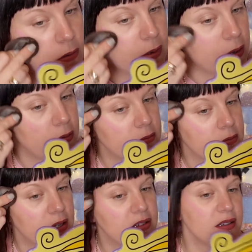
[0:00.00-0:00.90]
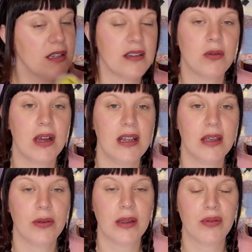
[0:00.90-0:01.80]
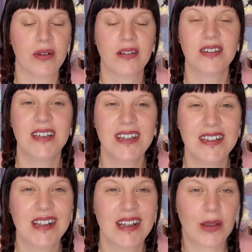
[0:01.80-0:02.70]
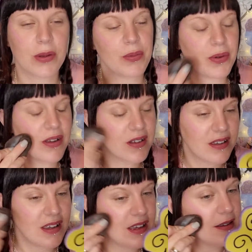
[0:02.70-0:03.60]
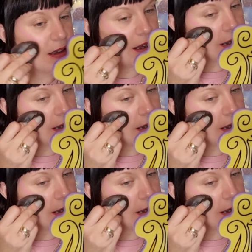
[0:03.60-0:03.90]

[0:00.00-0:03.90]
well, I was going to say it's quite a liquidy product. It is a liquid product. It's a